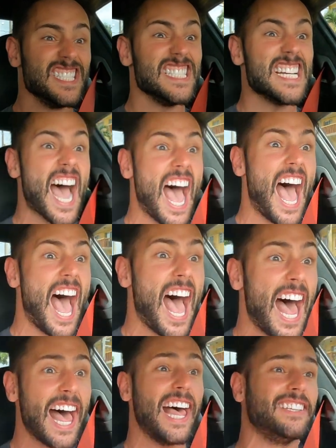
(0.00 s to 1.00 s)

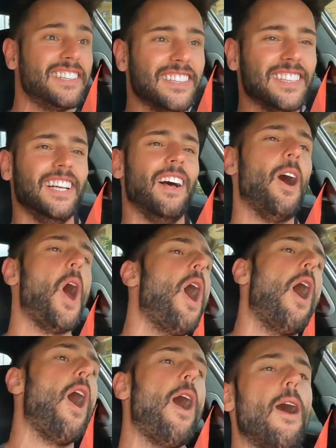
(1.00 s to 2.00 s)
Yes!
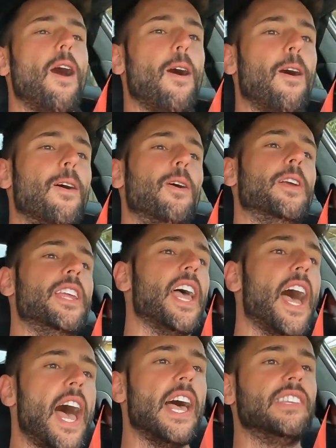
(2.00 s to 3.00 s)
Oh,
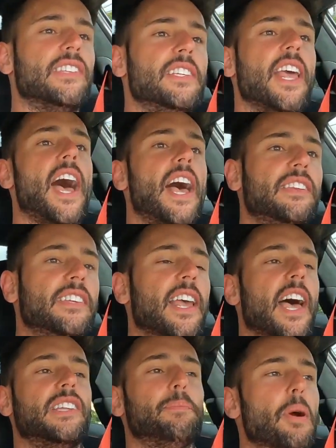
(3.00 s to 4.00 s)
yes, yes,
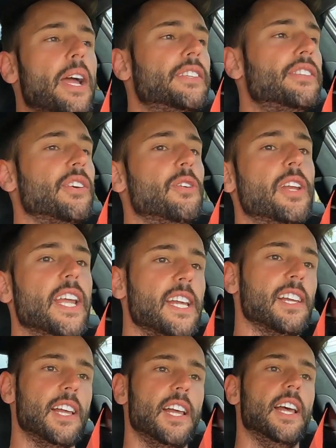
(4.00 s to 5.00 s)
yes, Brent
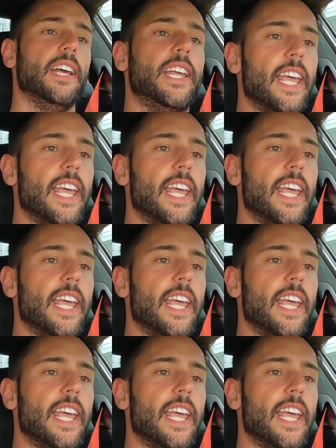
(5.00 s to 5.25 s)
Tuning.